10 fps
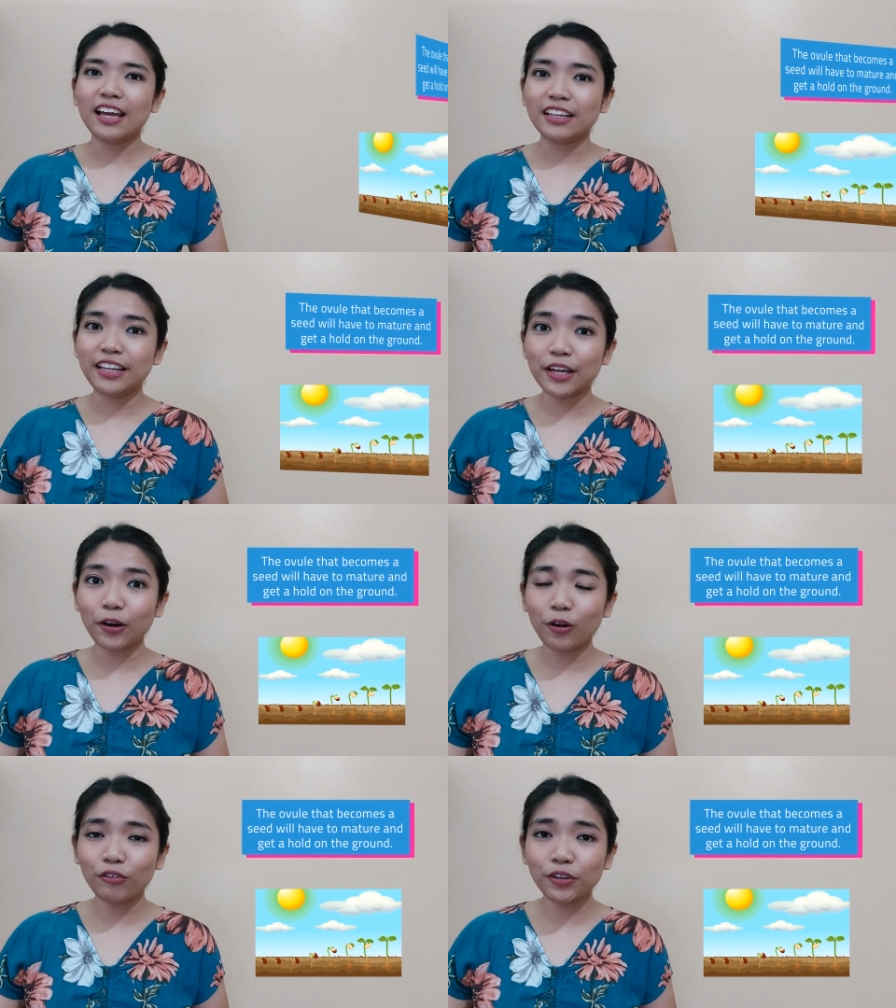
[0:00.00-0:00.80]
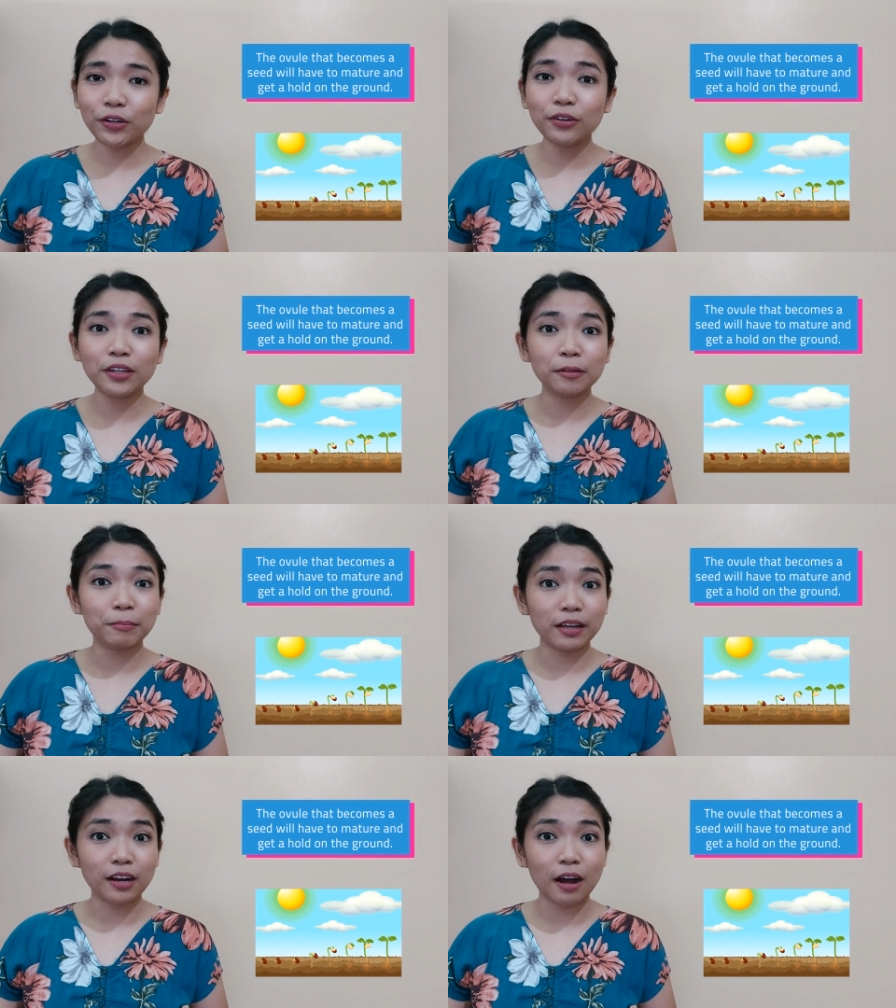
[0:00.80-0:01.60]
the ovule that
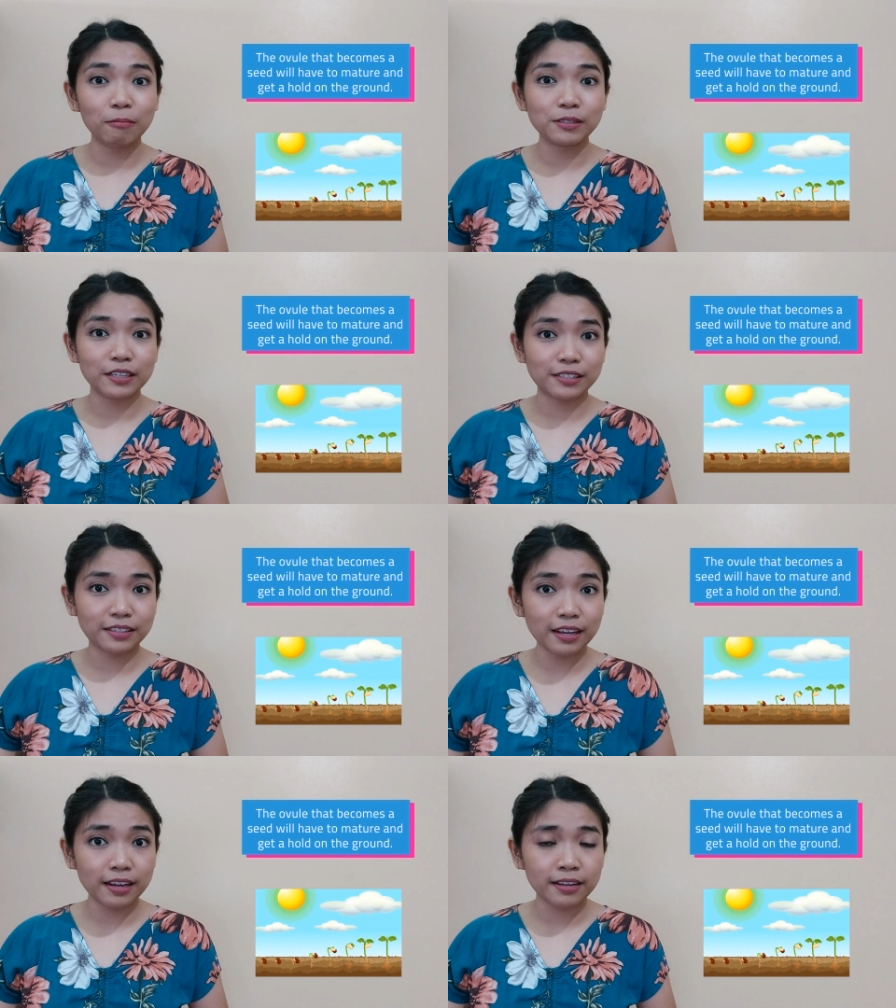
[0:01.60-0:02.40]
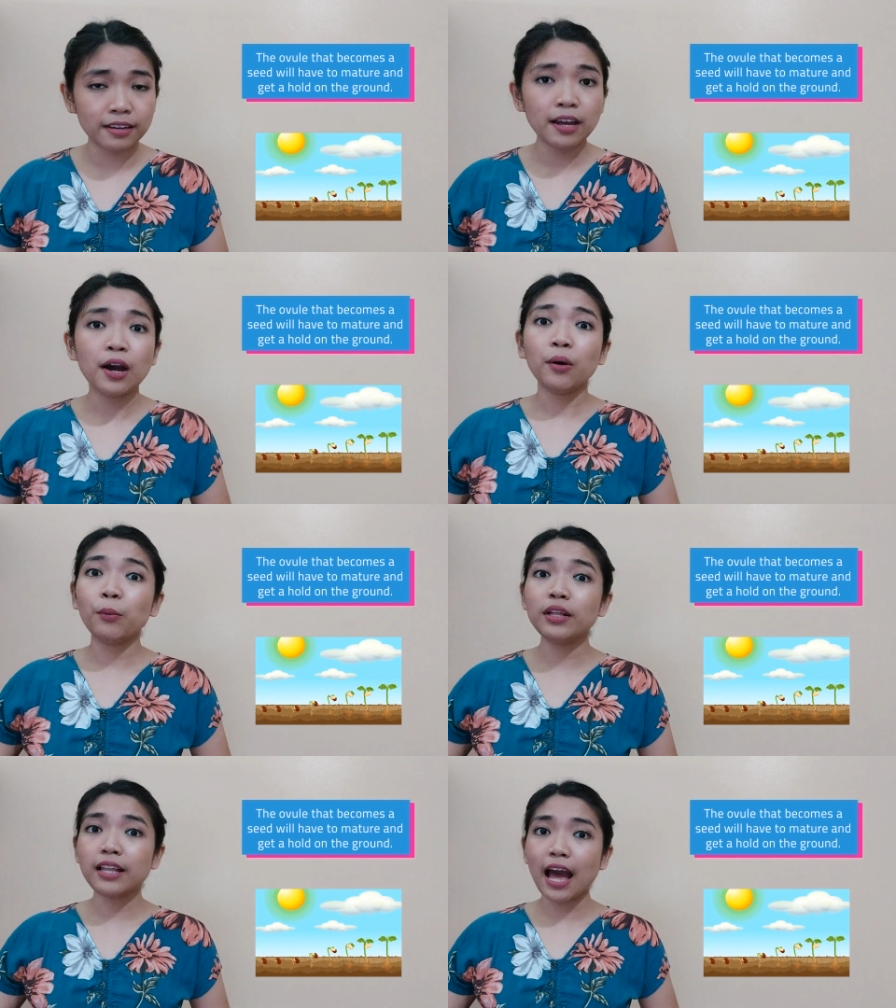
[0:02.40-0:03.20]
becomes a seed
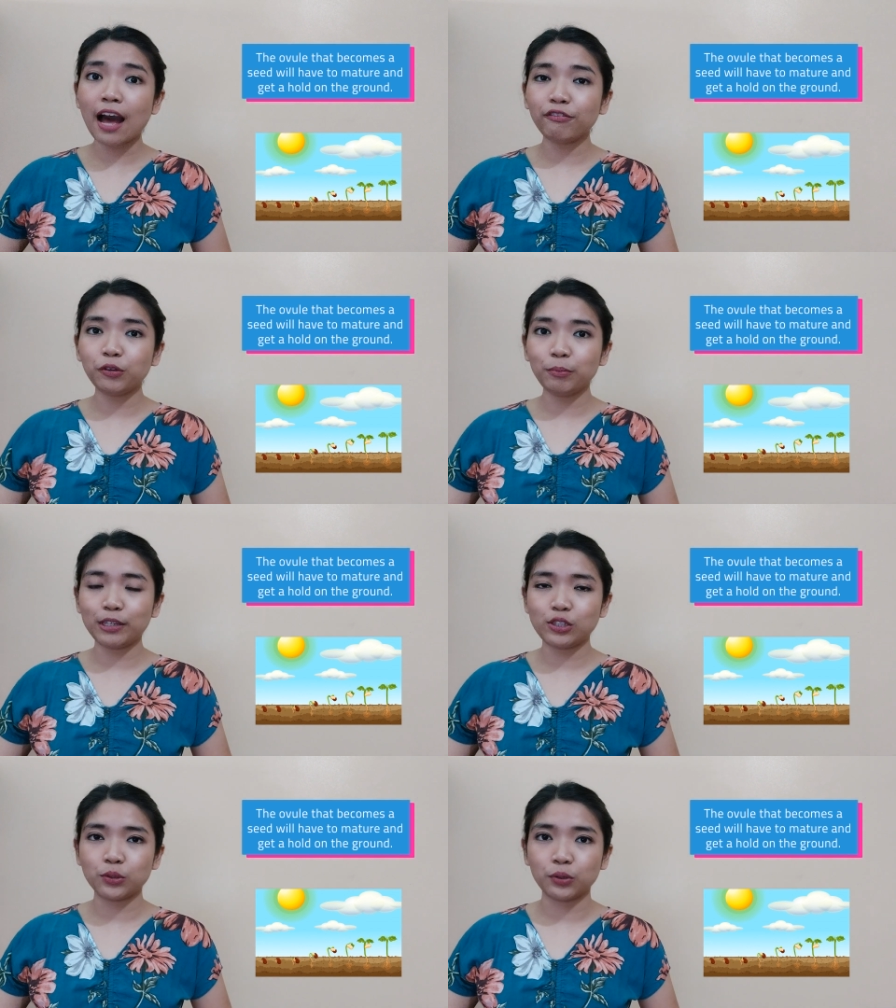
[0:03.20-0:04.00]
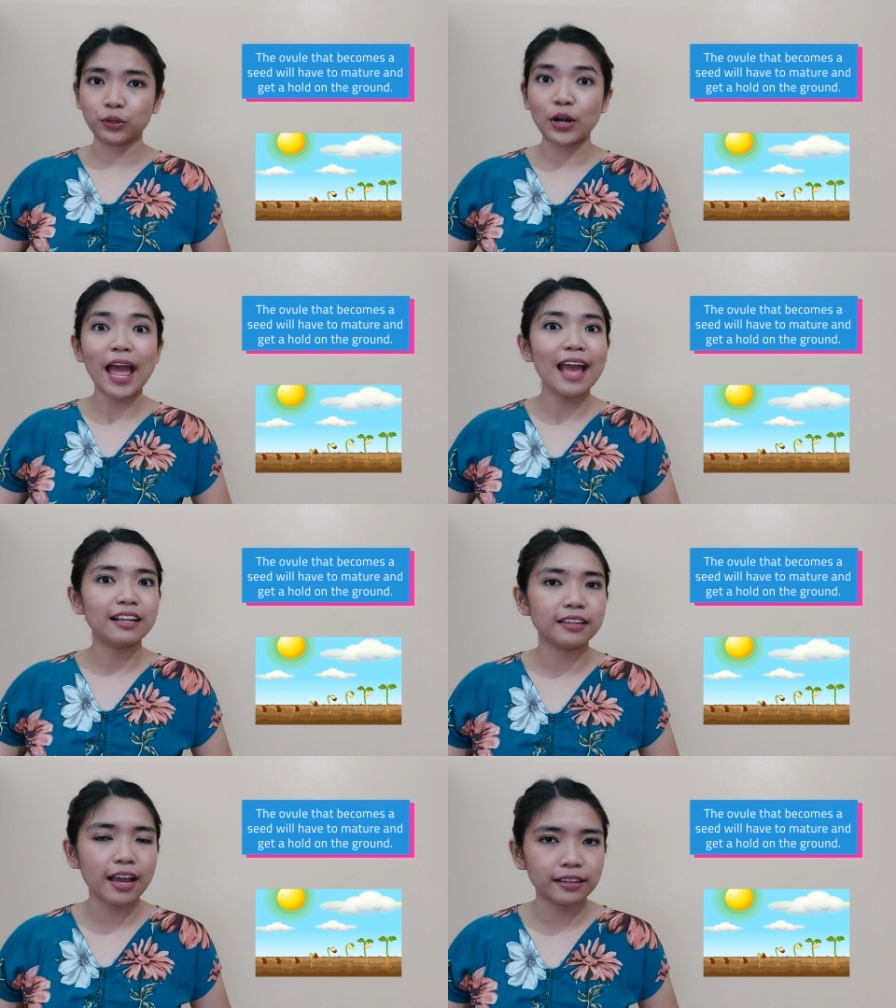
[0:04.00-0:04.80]
will have to mature
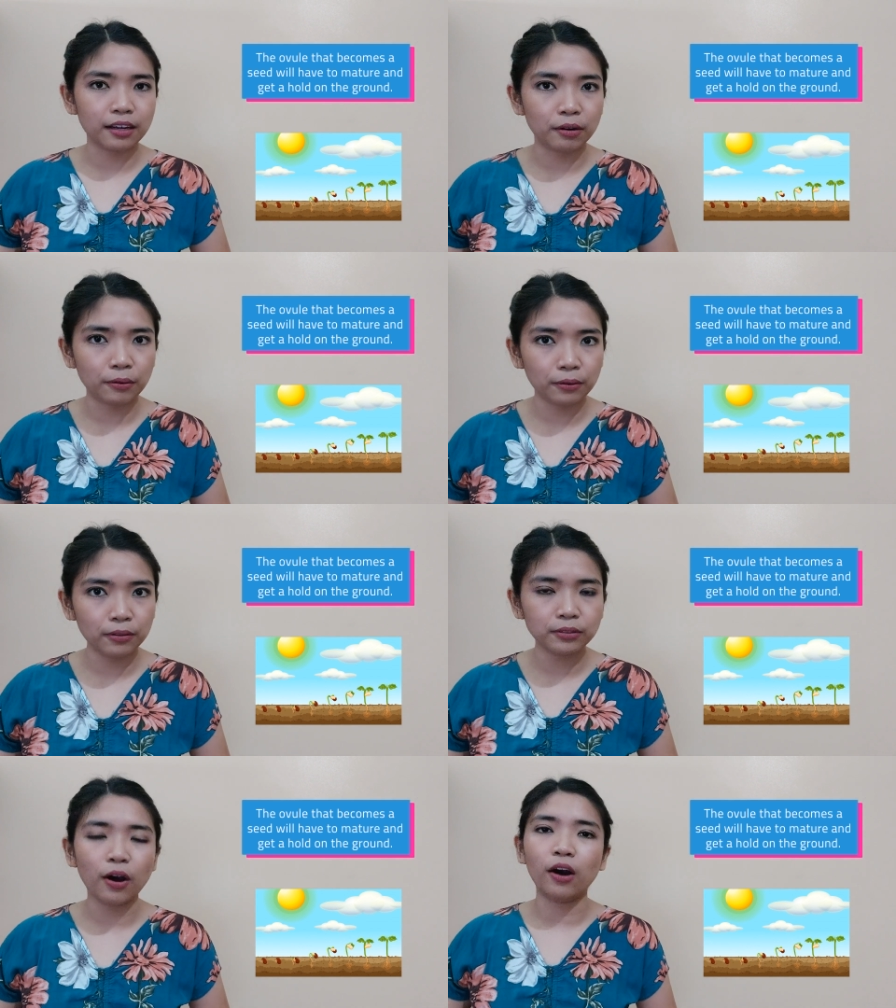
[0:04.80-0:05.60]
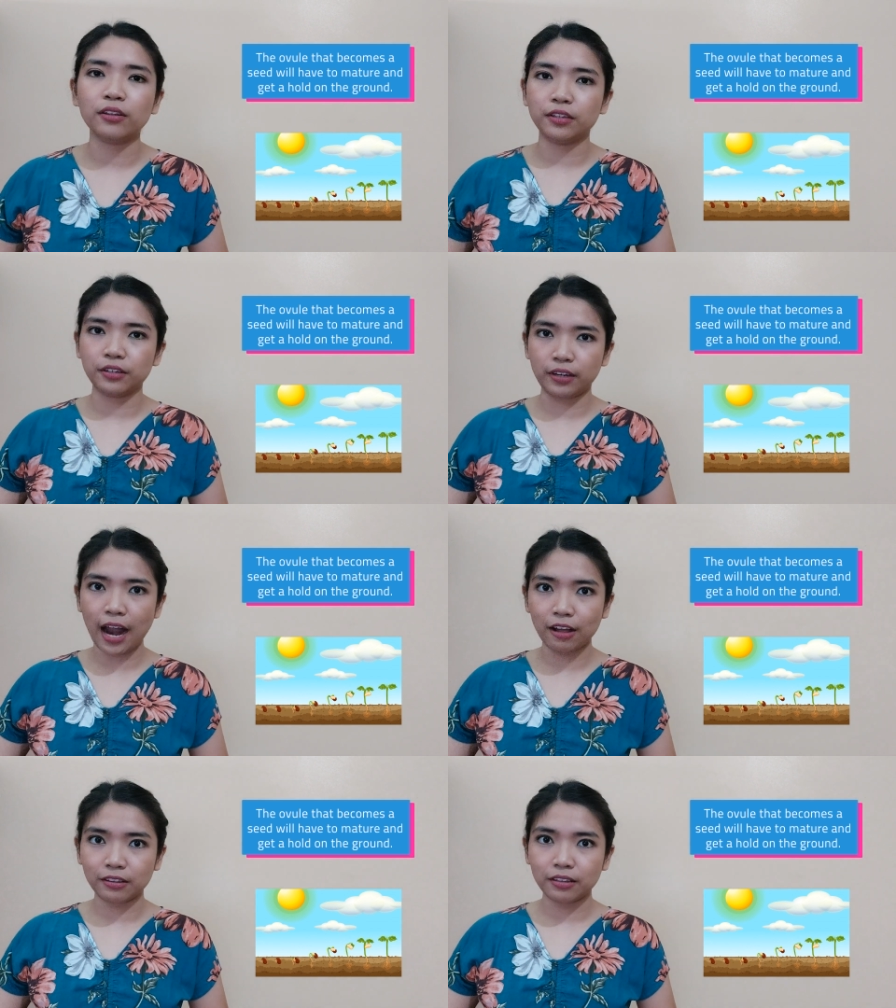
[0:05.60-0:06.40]
and get a hold on the
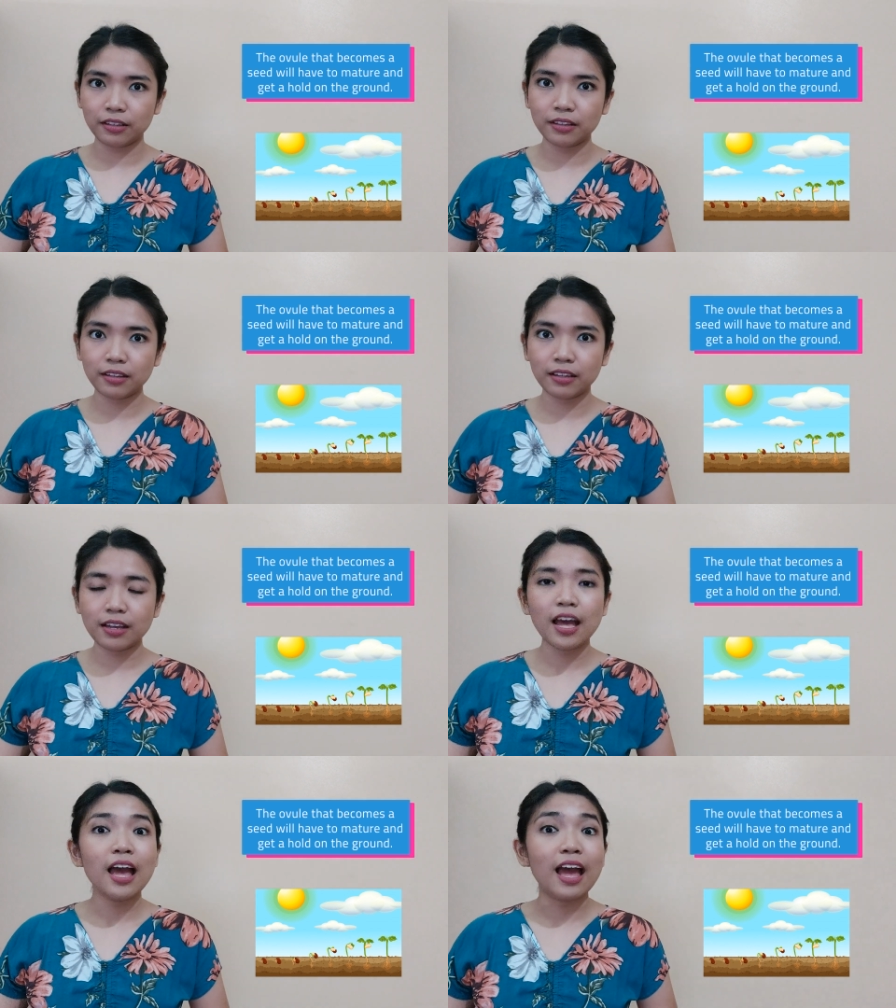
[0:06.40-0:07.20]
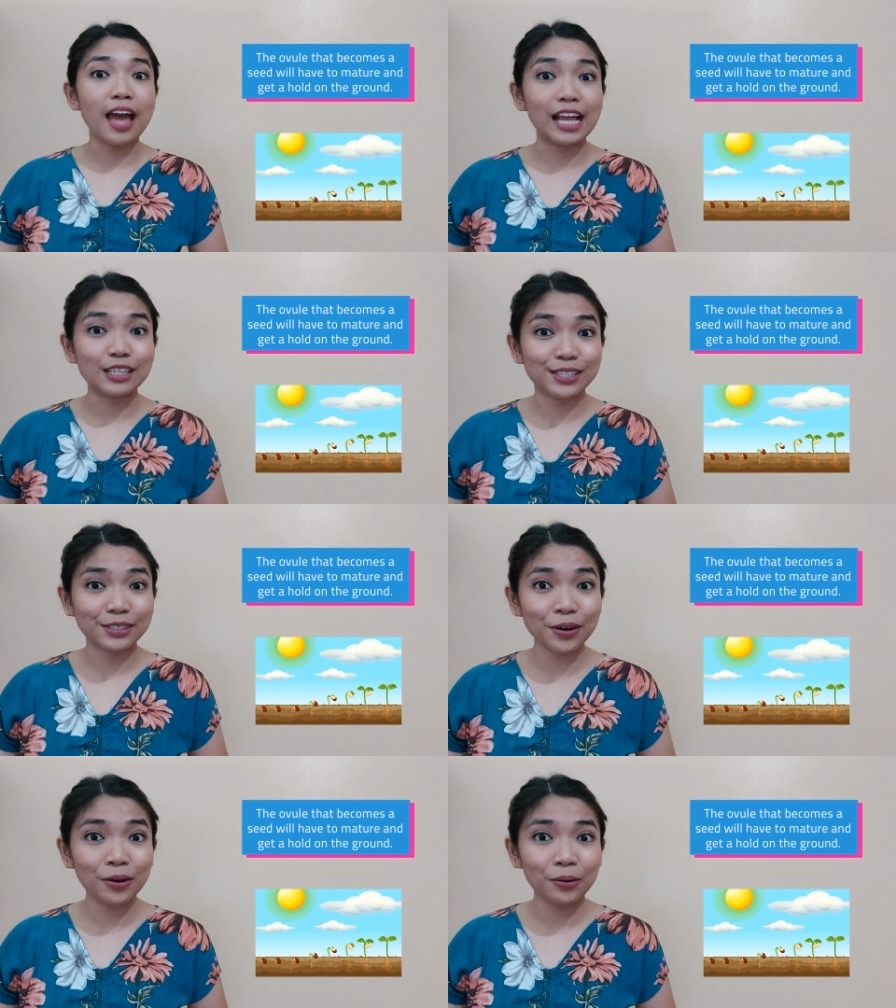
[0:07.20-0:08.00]
ground. And
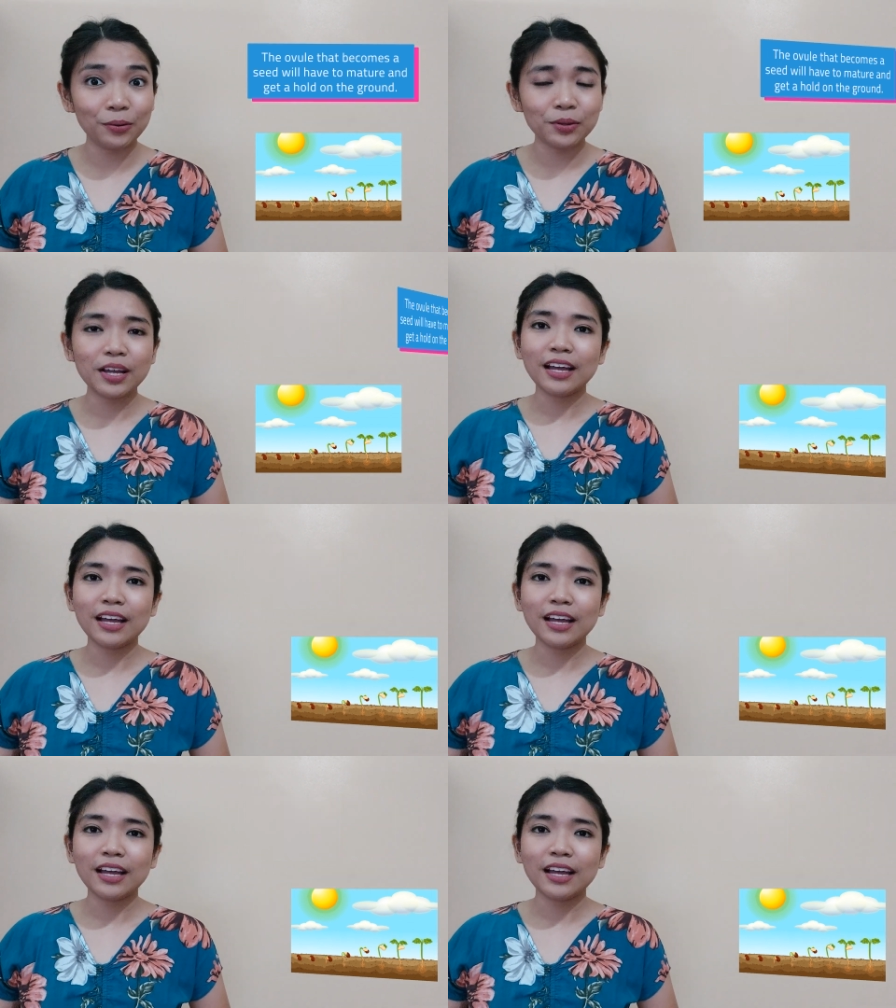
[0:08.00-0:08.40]
so,